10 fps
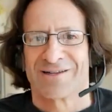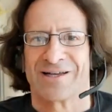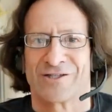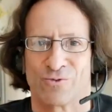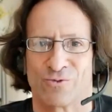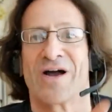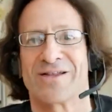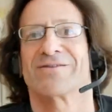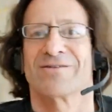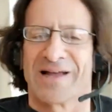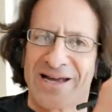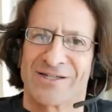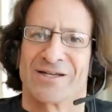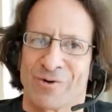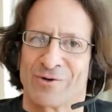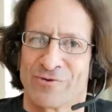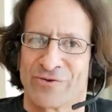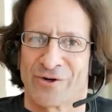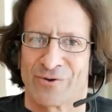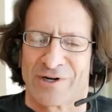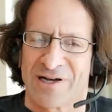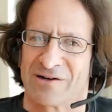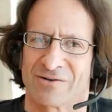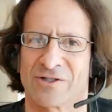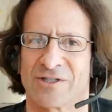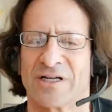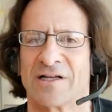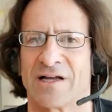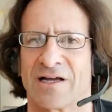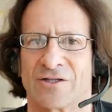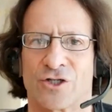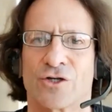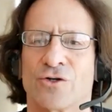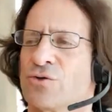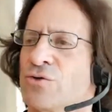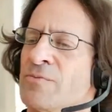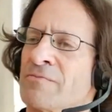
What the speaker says: Let's wait till later when we figure it out. And 2,